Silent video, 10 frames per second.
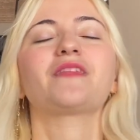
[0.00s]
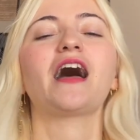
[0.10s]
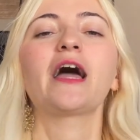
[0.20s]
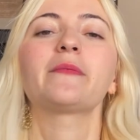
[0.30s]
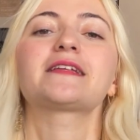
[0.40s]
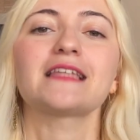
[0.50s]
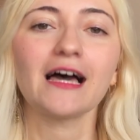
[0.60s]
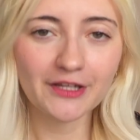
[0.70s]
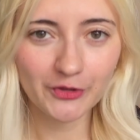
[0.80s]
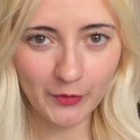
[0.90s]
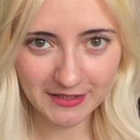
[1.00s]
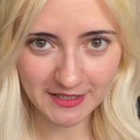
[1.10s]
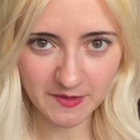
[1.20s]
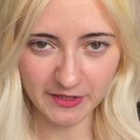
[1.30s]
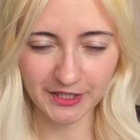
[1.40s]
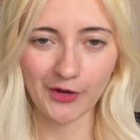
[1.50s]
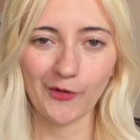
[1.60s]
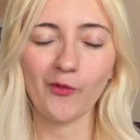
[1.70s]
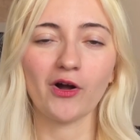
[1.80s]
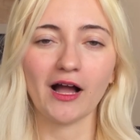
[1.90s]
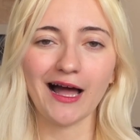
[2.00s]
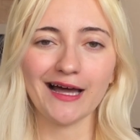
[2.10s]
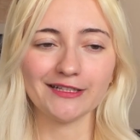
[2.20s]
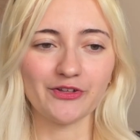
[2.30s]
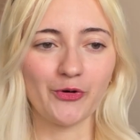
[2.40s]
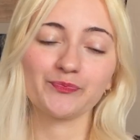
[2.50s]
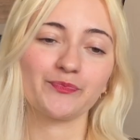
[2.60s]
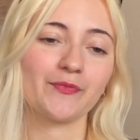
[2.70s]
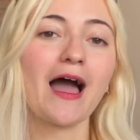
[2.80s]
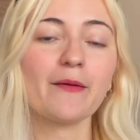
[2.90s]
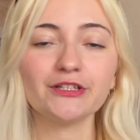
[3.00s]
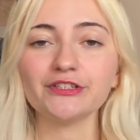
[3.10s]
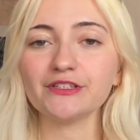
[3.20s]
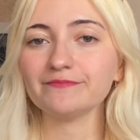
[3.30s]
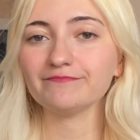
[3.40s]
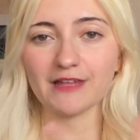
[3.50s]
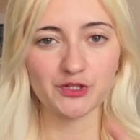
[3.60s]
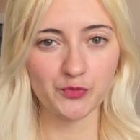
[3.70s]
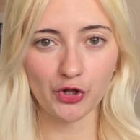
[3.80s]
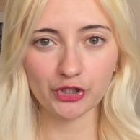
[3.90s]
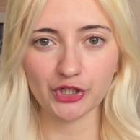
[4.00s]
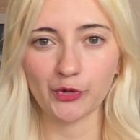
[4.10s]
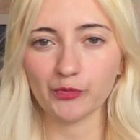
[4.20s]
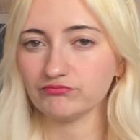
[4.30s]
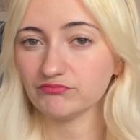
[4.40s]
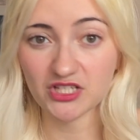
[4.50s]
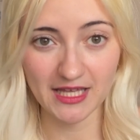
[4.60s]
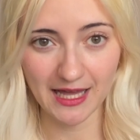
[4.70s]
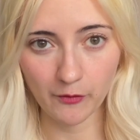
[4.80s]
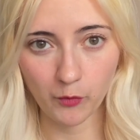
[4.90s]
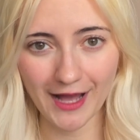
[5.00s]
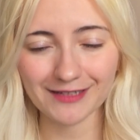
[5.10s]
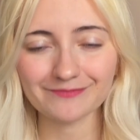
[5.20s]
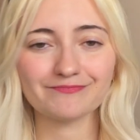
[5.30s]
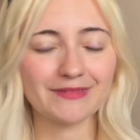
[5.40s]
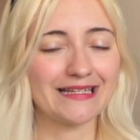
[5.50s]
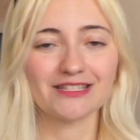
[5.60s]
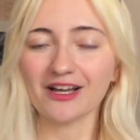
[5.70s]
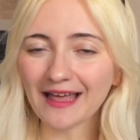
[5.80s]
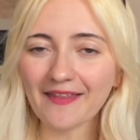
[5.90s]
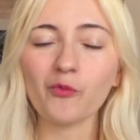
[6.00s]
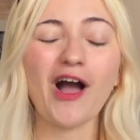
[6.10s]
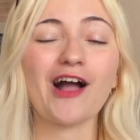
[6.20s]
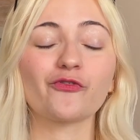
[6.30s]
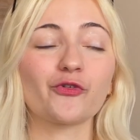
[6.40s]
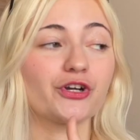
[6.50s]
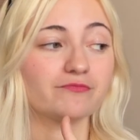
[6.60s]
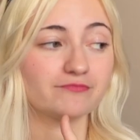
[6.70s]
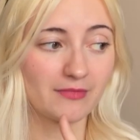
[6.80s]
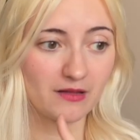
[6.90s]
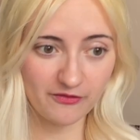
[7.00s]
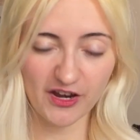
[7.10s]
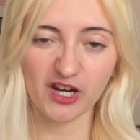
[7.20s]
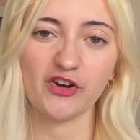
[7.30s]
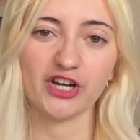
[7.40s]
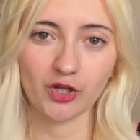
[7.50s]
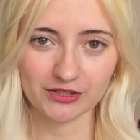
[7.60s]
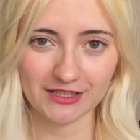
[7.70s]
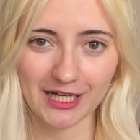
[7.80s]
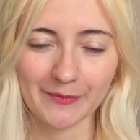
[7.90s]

I'm excited to end this video on a high note. Hamilton, as we all know, doesn't have a WAG. He's not had a WAG for a very, very long time,